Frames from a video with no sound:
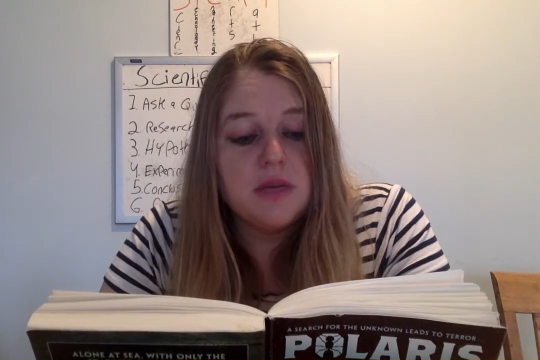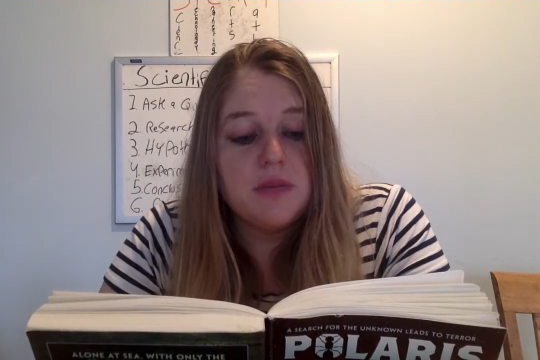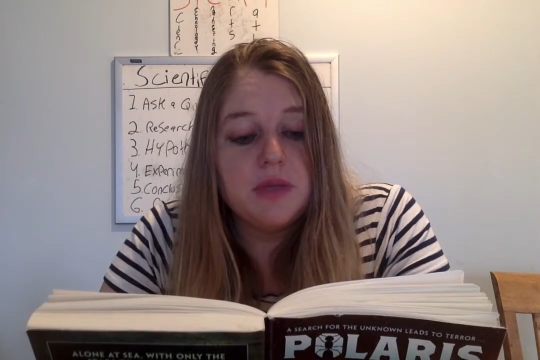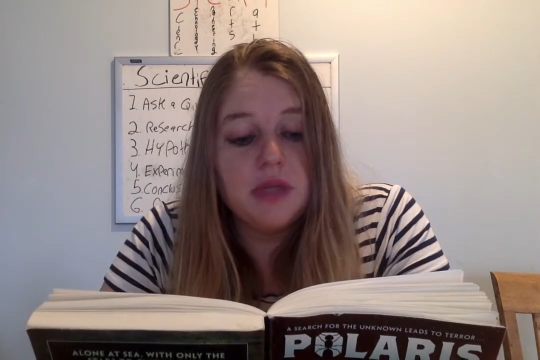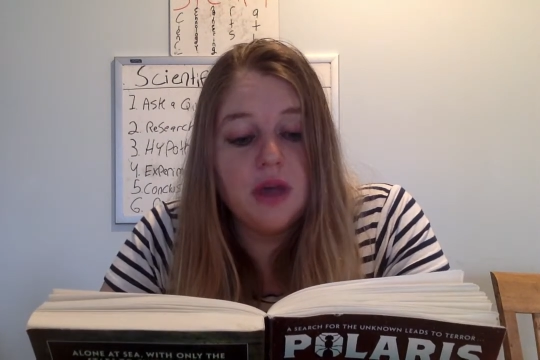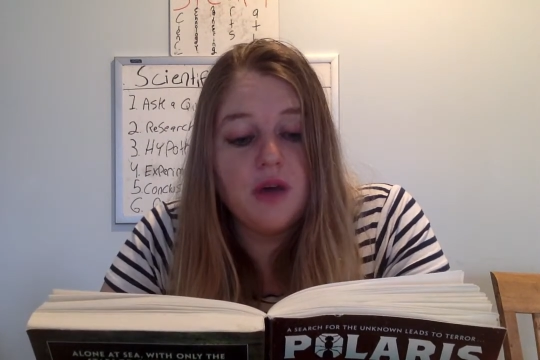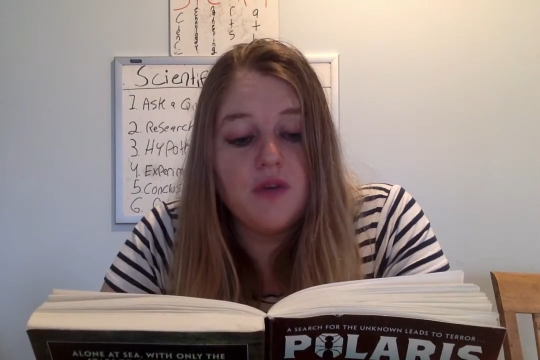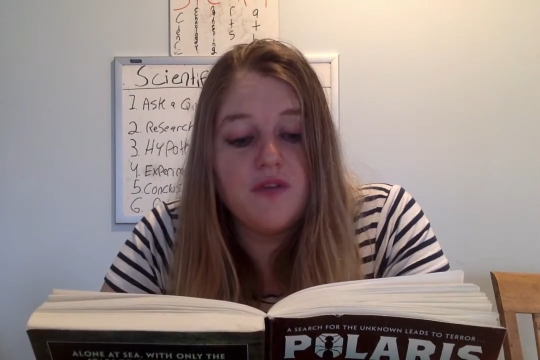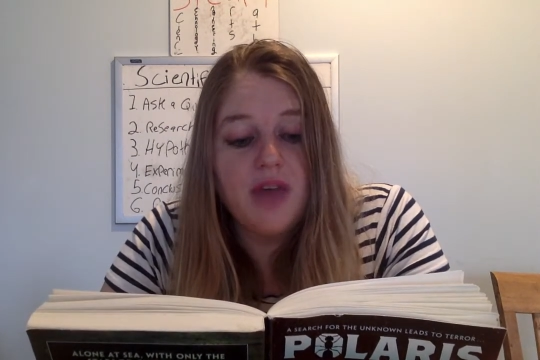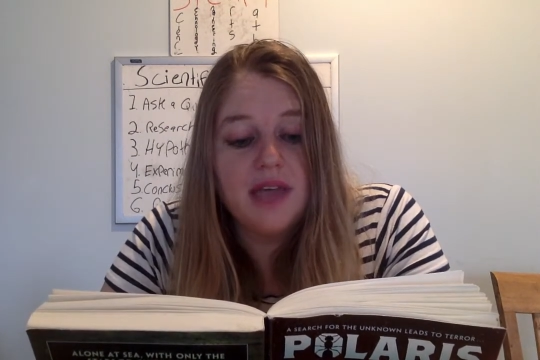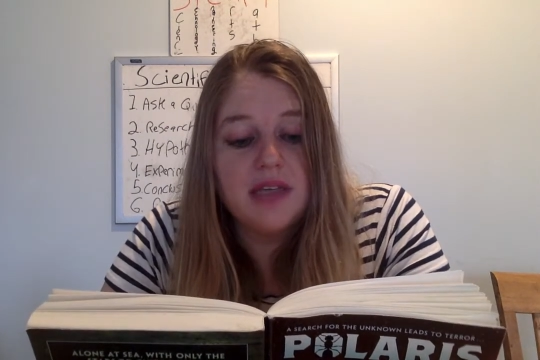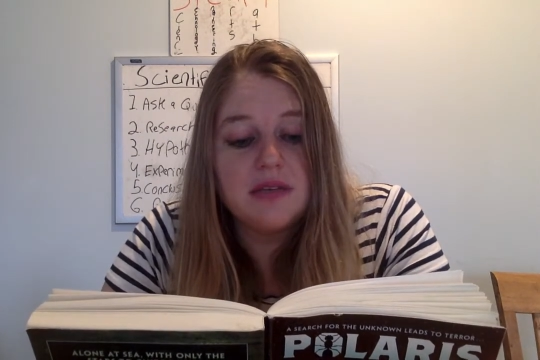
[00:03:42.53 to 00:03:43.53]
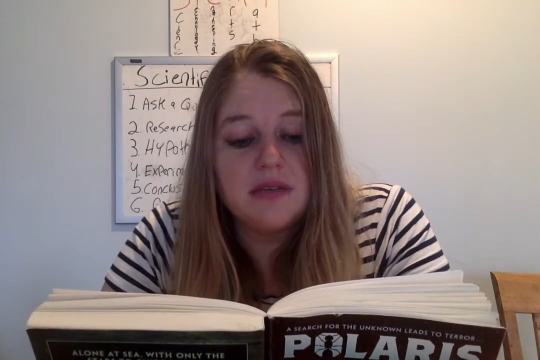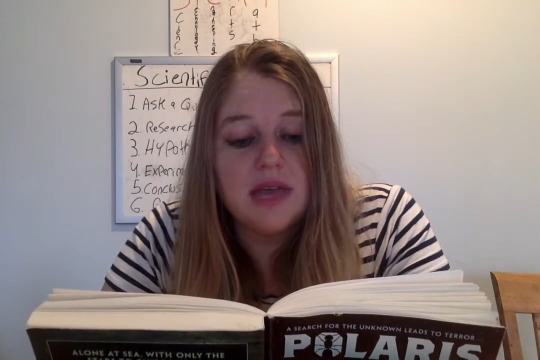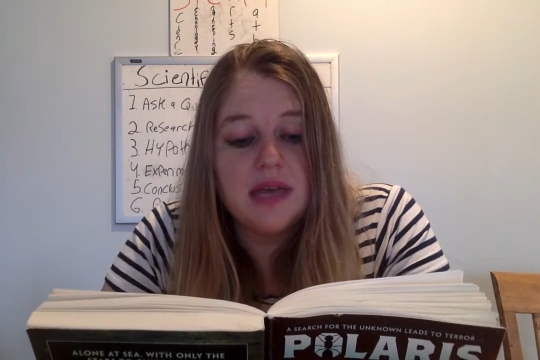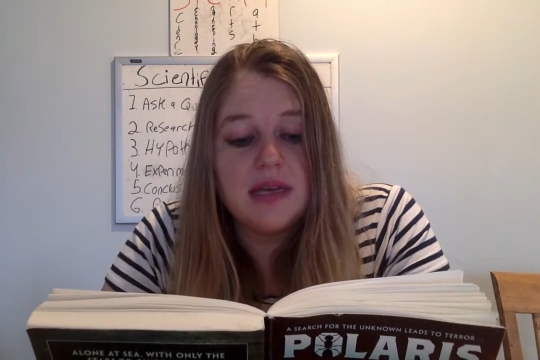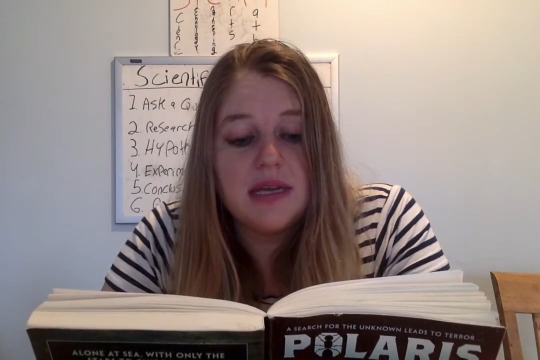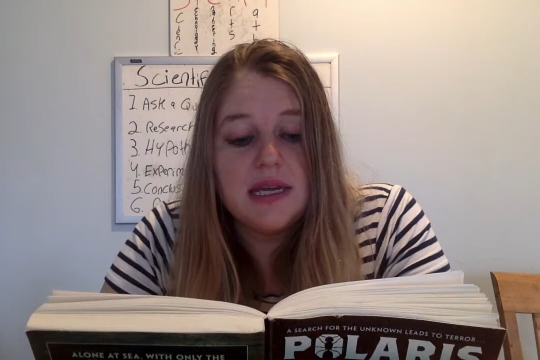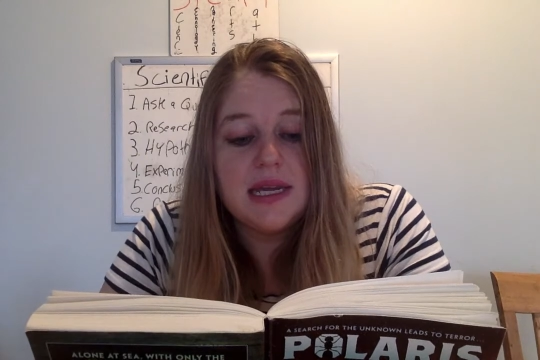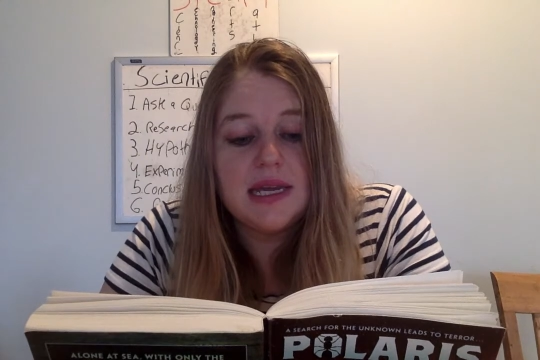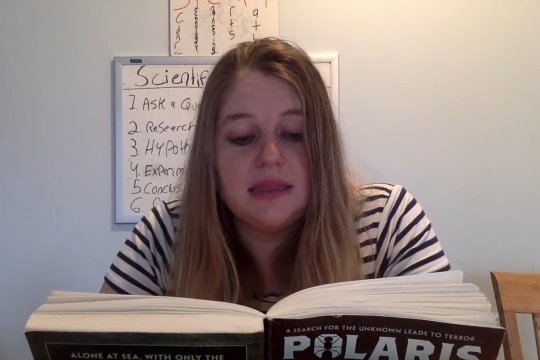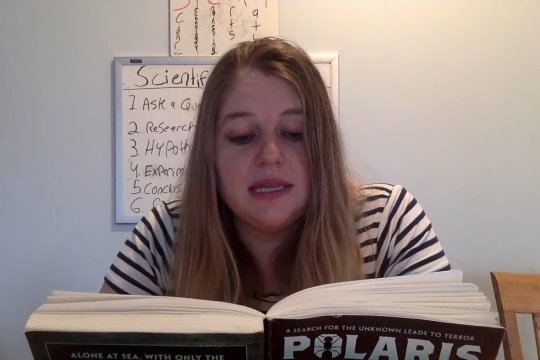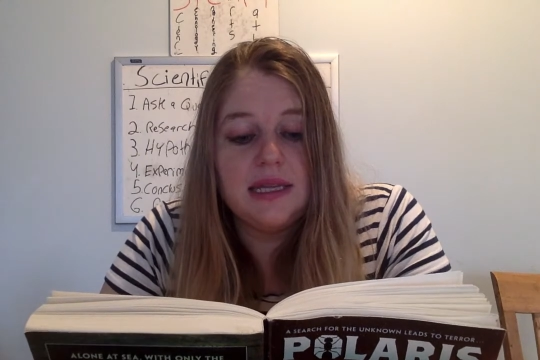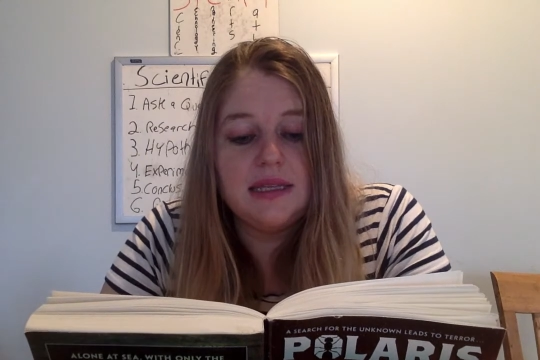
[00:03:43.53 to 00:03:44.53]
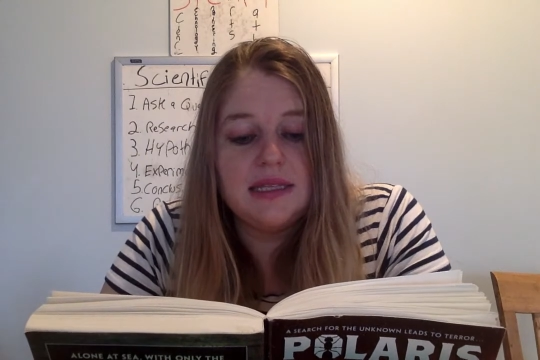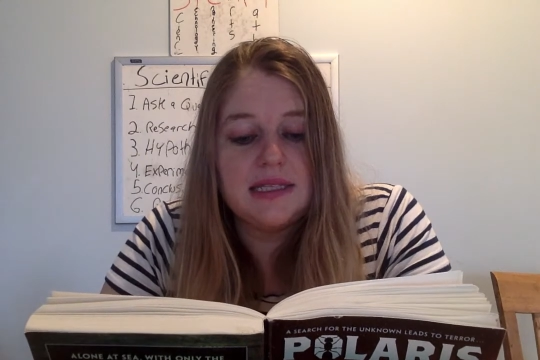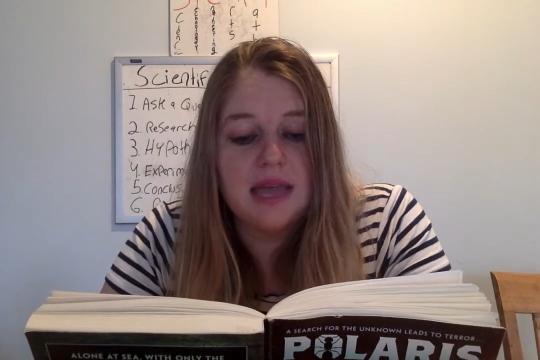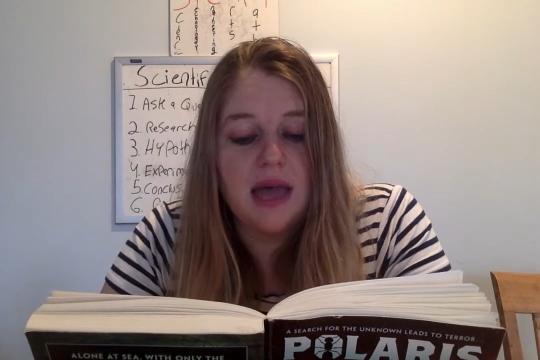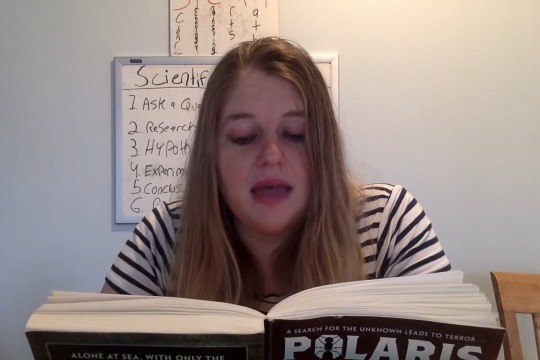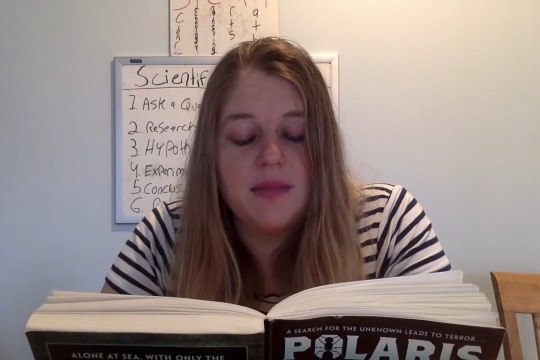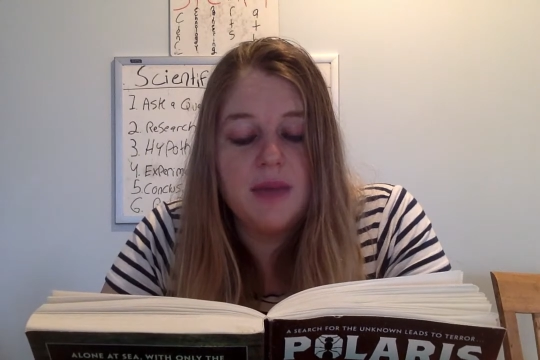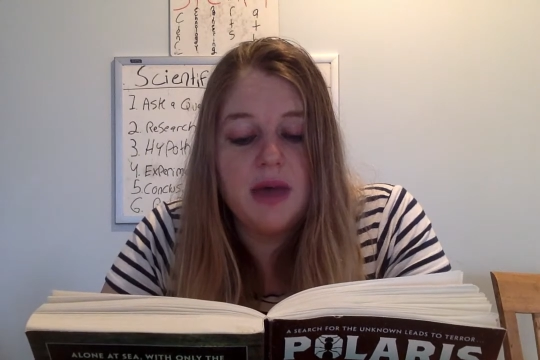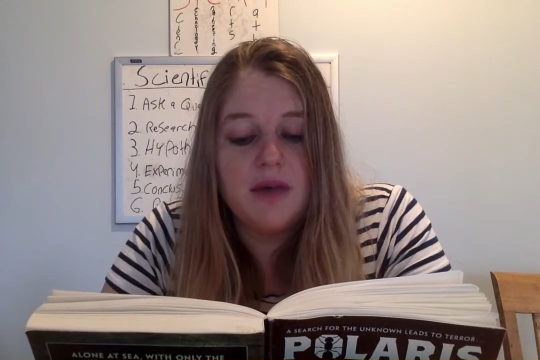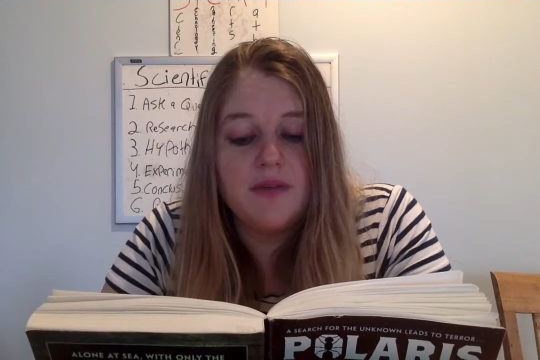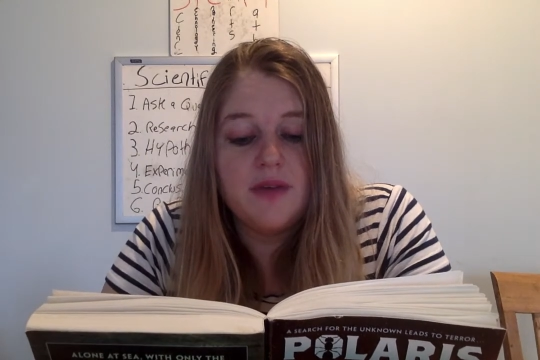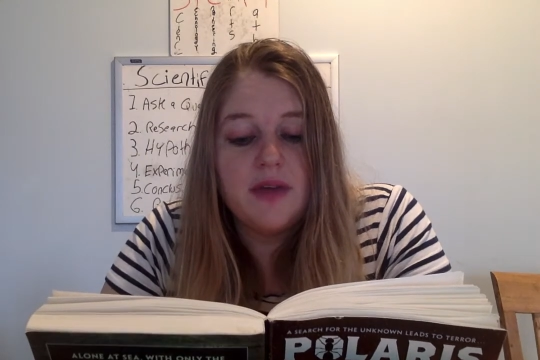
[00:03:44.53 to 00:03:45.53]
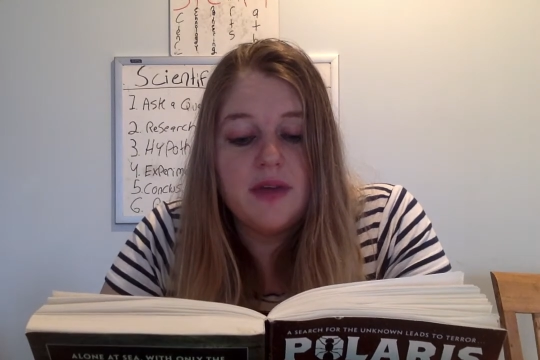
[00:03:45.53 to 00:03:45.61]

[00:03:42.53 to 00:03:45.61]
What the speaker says: below faster than it lit the sky above.